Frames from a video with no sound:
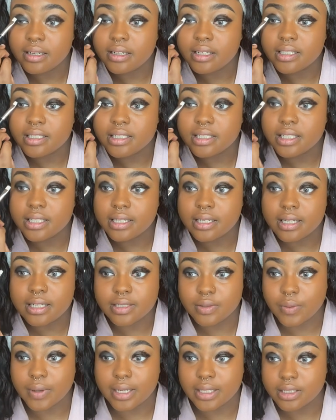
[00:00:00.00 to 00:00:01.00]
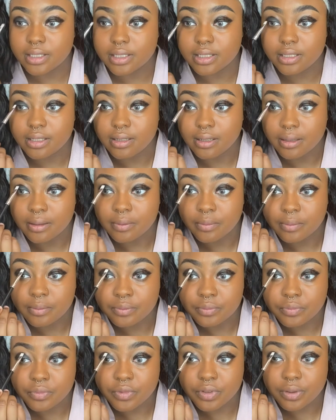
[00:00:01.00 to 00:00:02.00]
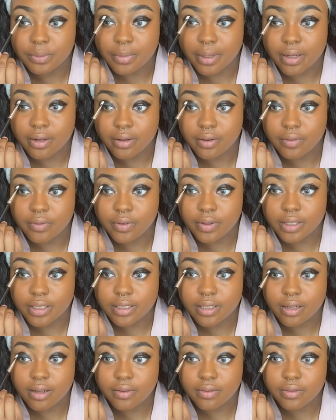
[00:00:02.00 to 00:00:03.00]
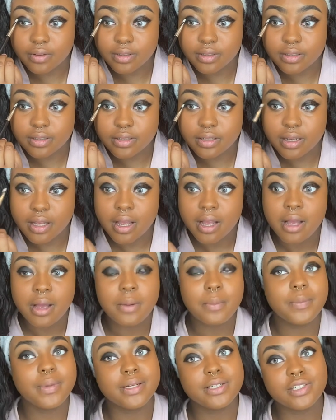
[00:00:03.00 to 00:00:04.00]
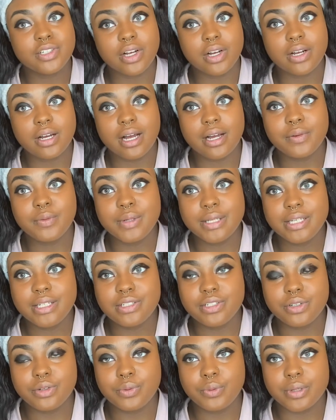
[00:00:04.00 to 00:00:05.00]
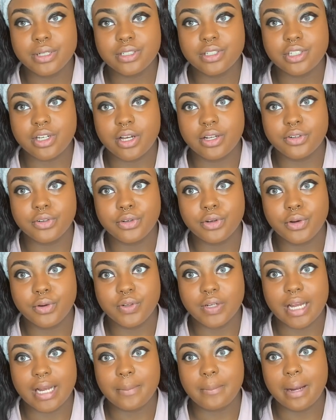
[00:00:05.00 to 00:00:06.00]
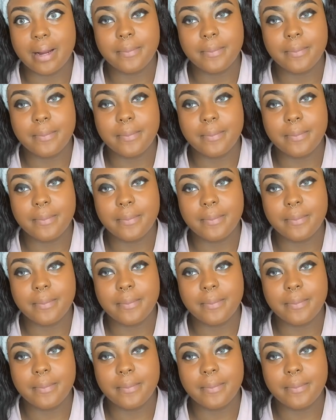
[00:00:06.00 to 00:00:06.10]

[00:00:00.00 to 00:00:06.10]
See, that's why I just do my little voiceovers. But y'all, I really do want y'all to know like my